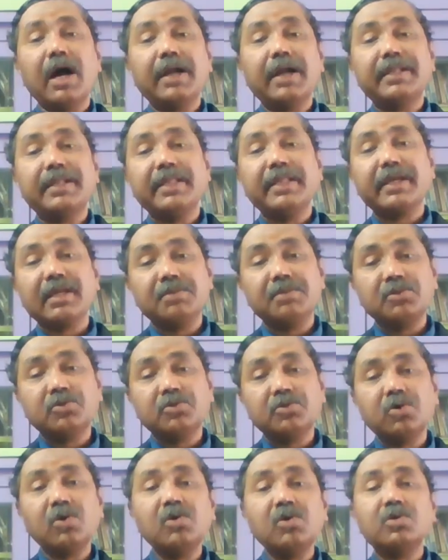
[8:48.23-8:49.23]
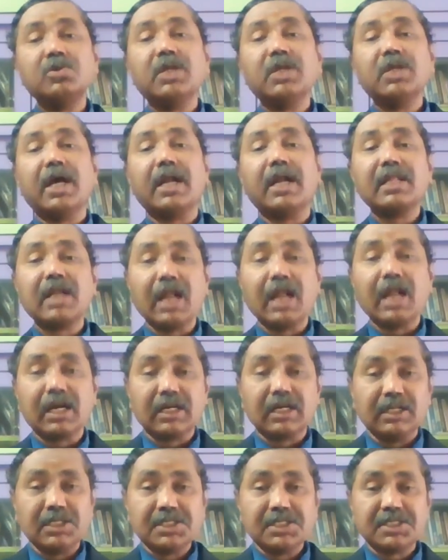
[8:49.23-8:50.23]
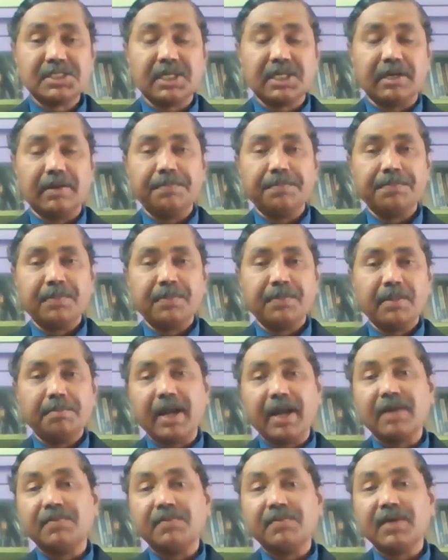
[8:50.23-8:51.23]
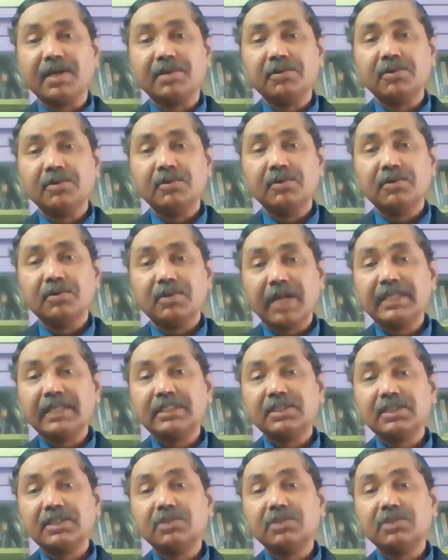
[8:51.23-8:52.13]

and they can be sold to the another organization, brand value, right?